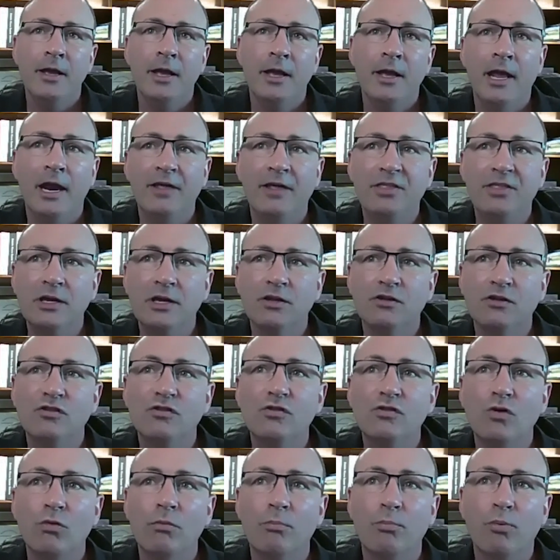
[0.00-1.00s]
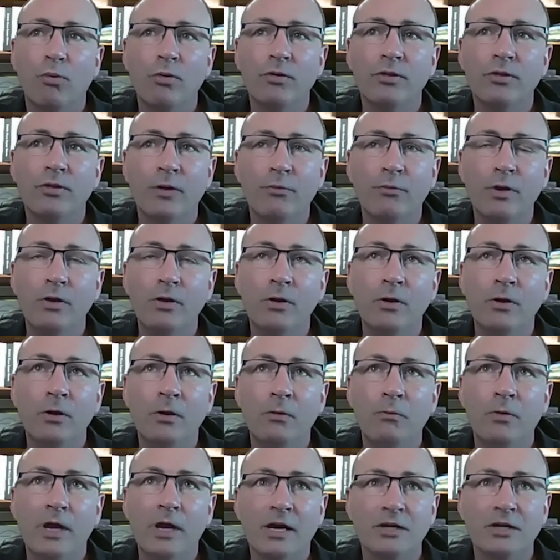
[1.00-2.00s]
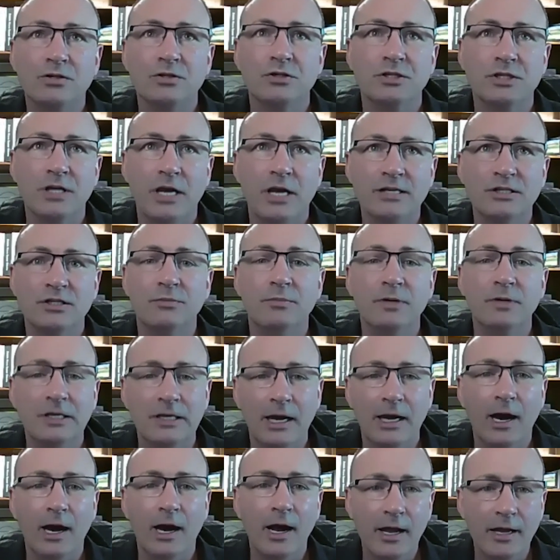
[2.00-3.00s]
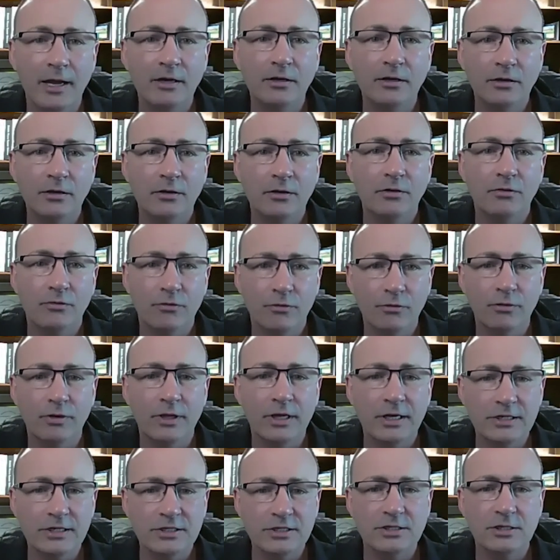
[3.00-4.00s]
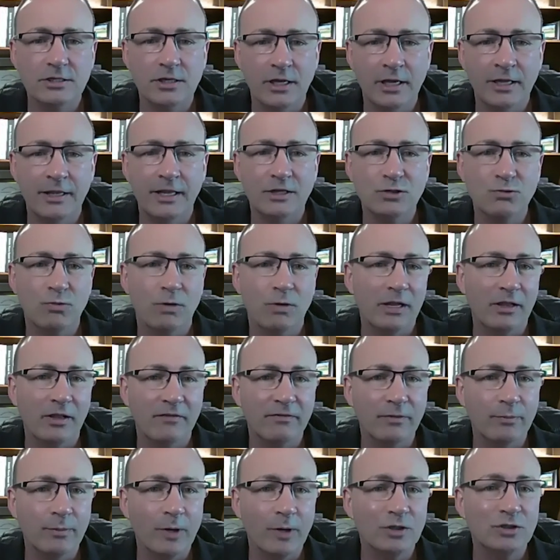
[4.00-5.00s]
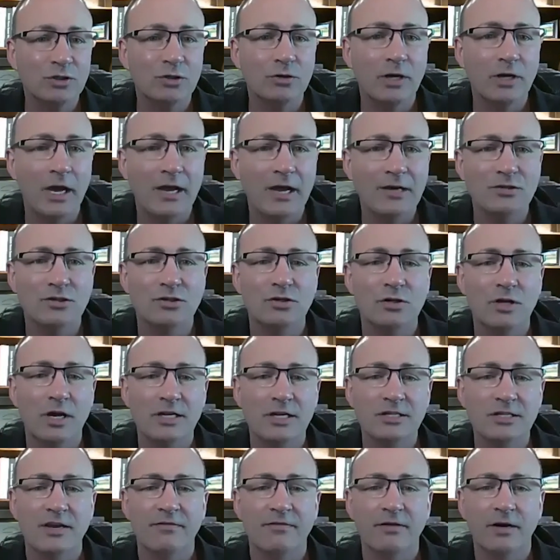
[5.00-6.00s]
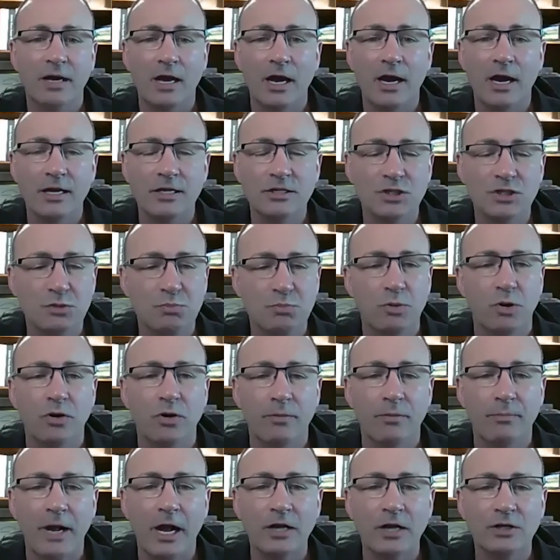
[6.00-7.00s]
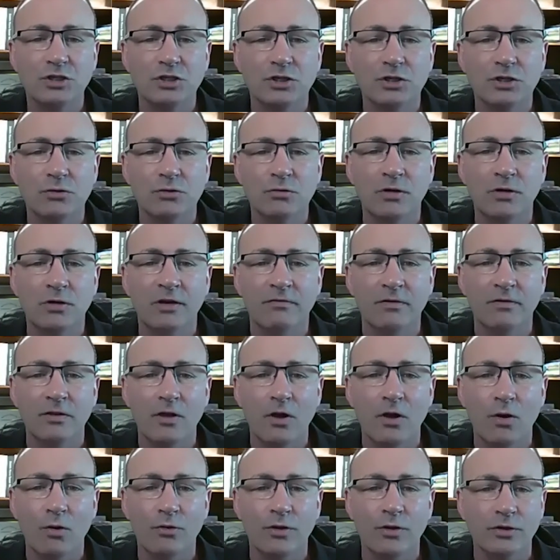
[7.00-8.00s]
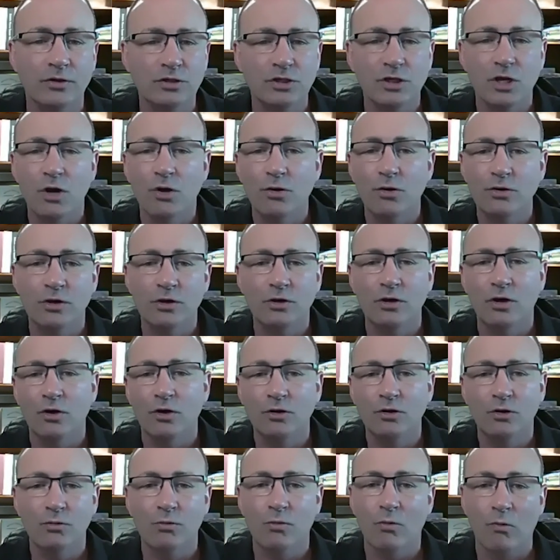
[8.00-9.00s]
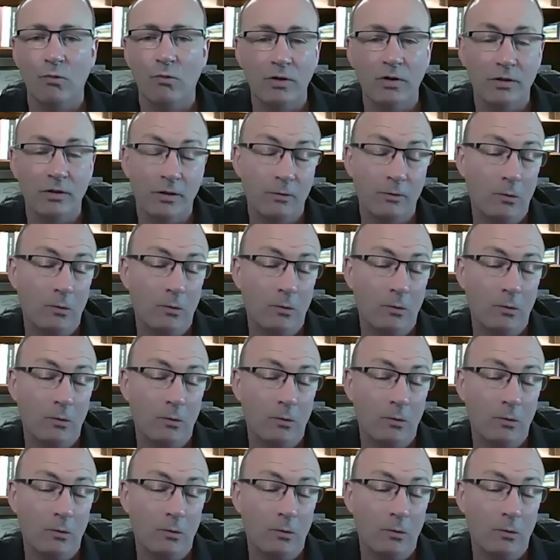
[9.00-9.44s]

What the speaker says: I think it's so important that we exercise to be kind through this, and that's what I love about you guys. You guys have a kind spirit about you, even though that, Joe, you were one of the